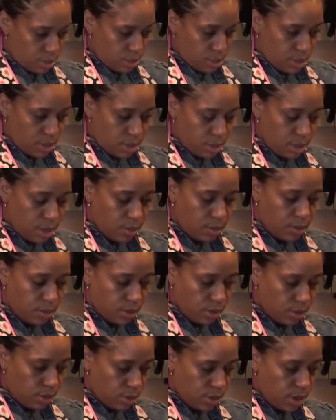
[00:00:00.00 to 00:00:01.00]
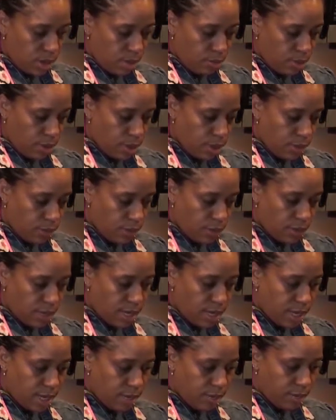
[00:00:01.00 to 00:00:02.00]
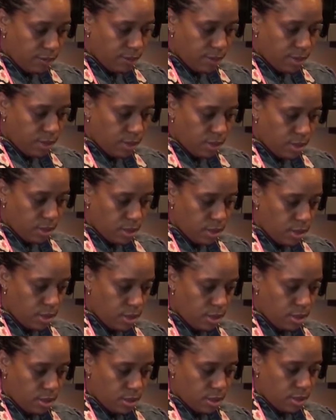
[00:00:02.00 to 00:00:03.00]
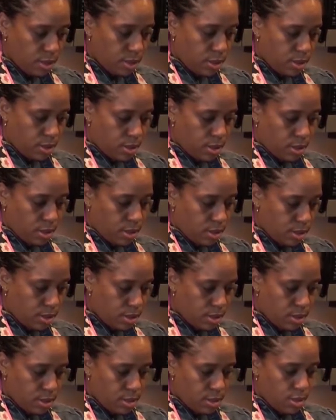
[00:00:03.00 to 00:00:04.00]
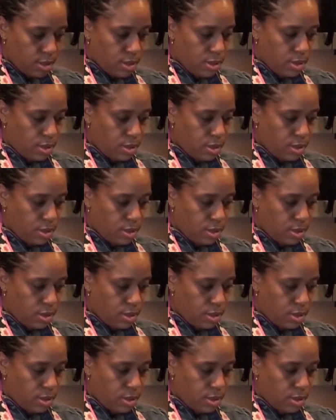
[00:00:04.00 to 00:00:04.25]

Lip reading: I think we're going to do the jalapenos last, but let's see.